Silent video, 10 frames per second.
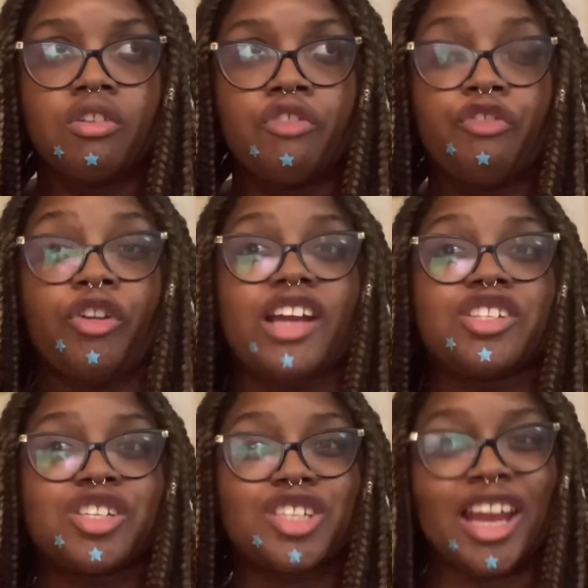
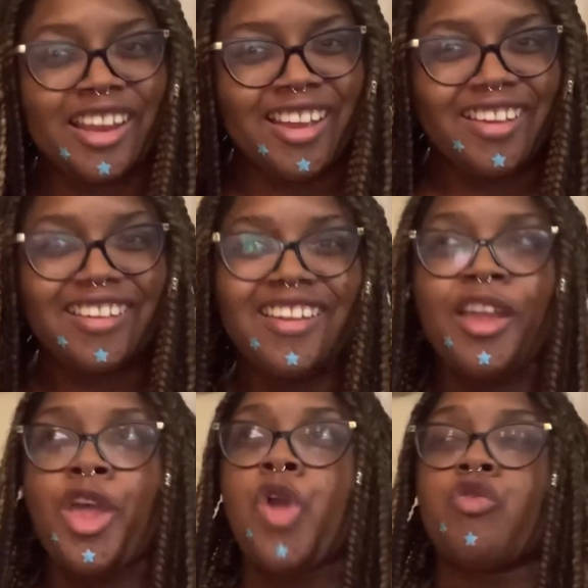fresh,
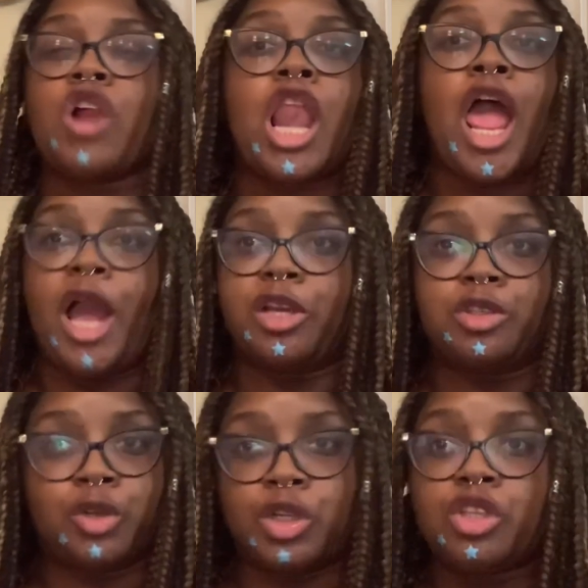
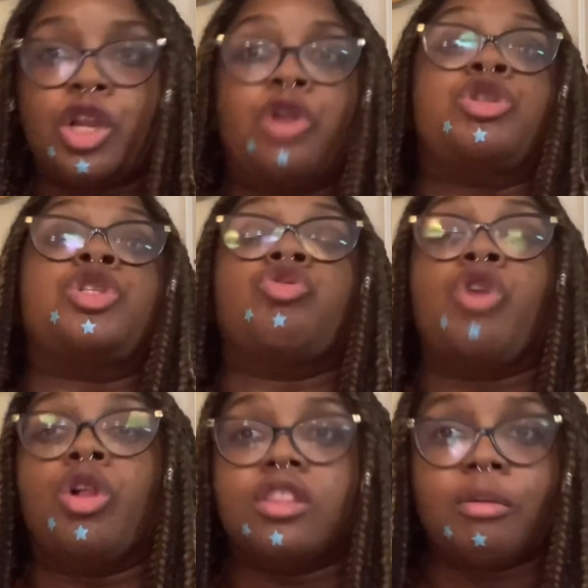relaxed, a little
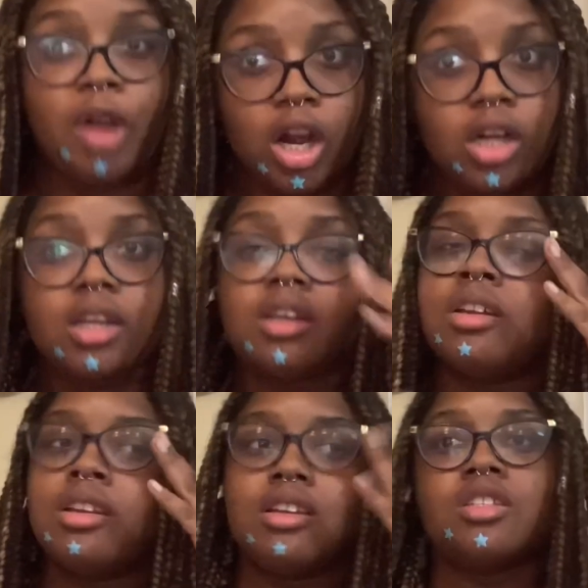stroll in the park.
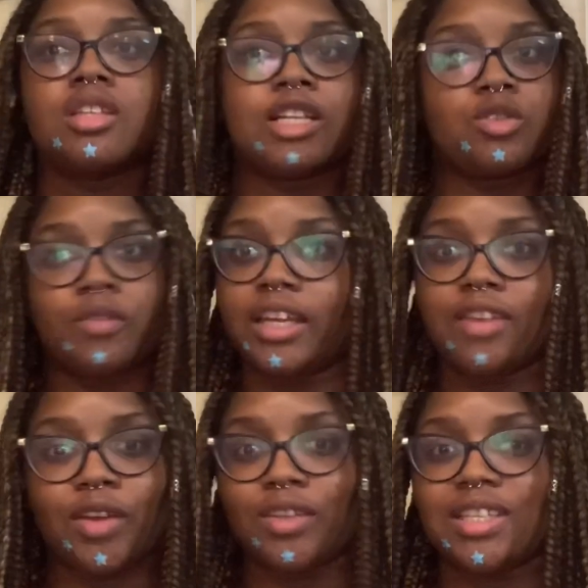So that's what we're
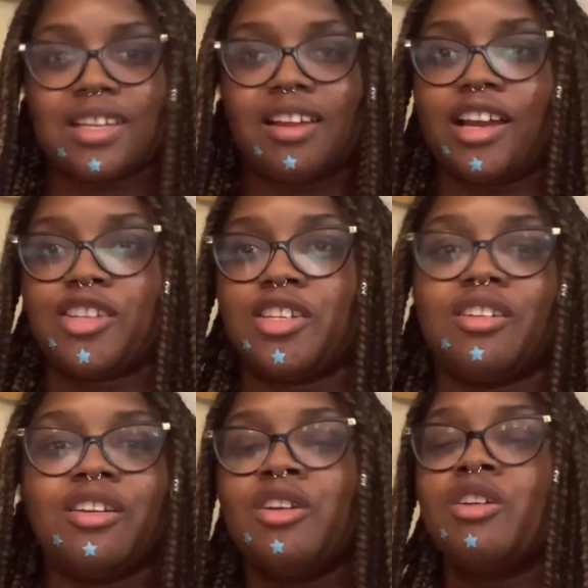giving with this collection.
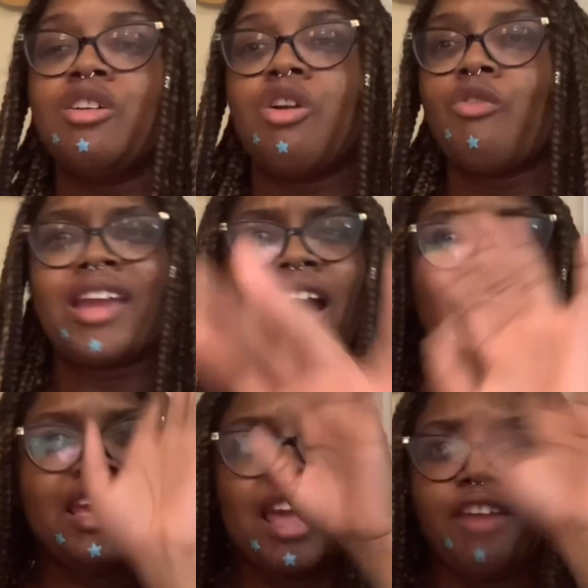We kind of
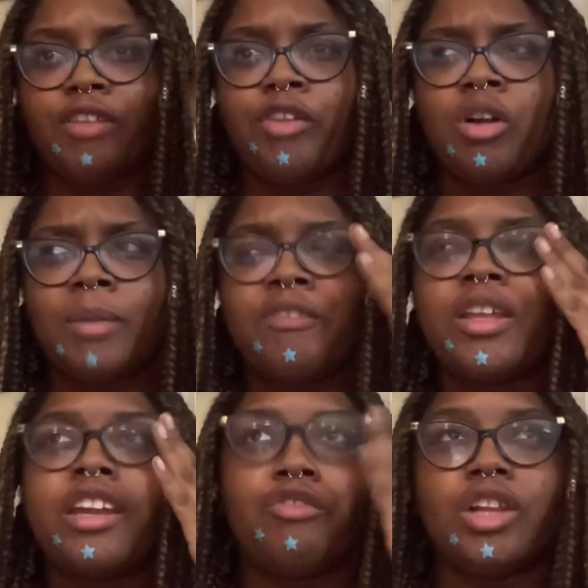hit every realm. I feel
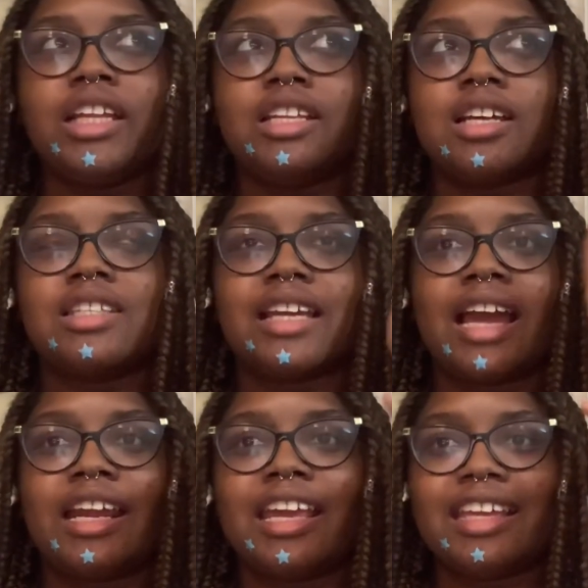like it really does like
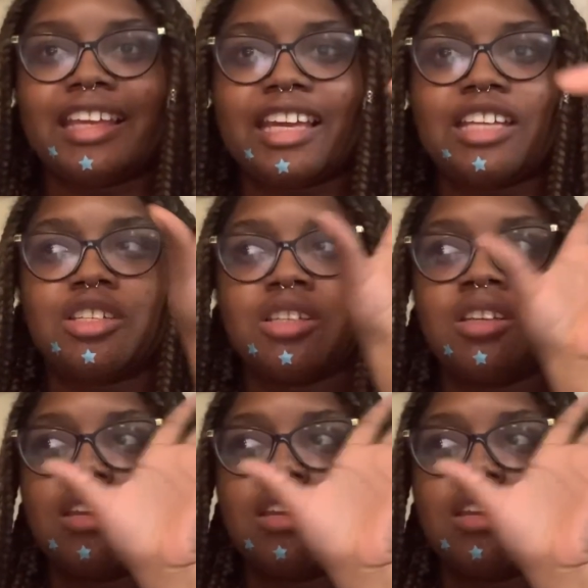kind of hit each